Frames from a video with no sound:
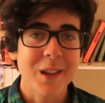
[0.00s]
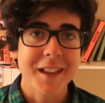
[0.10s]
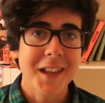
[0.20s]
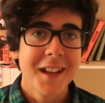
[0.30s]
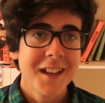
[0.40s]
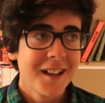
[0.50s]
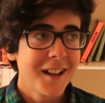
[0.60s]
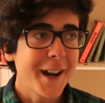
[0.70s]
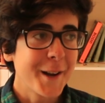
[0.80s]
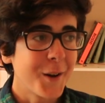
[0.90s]
like
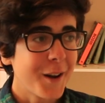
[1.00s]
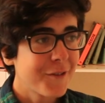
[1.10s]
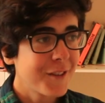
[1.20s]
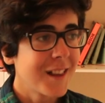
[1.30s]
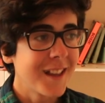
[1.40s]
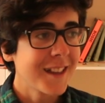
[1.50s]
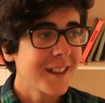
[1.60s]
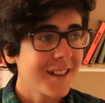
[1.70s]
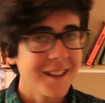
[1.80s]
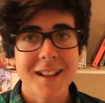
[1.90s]
I don't know I feel like
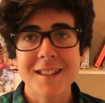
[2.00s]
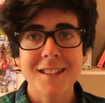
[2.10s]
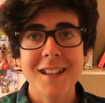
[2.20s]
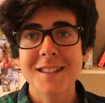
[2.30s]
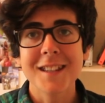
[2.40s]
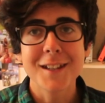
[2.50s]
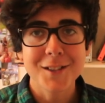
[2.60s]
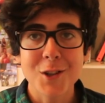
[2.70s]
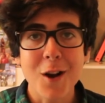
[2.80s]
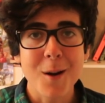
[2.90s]
it's it's a
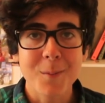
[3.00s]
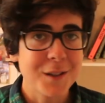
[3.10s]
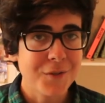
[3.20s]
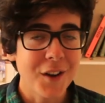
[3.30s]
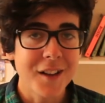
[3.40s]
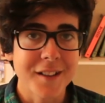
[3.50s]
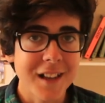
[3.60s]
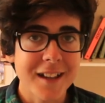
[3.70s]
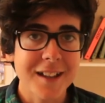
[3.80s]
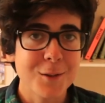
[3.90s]
good job. It's fun.
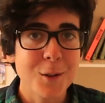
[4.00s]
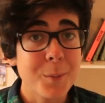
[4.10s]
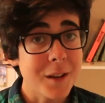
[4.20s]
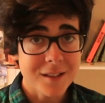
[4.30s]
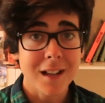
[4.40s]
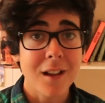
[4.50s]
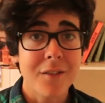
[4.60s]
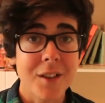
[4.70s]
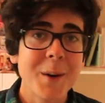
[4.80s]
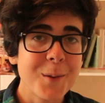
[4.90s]
Like I do it because I
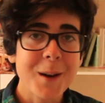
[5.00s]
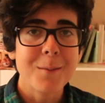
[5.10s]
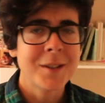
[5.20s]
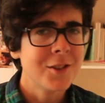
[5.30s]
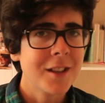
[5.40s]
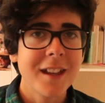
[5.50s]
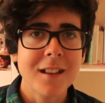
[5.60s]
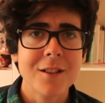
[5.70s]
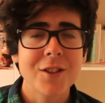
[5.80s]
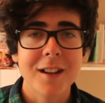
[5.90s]
love it. By the way, I'm teaching
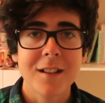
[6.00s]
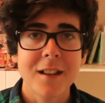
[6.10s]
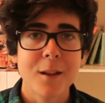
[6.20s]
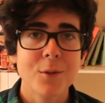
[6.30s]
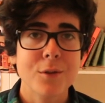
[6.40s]
English at a language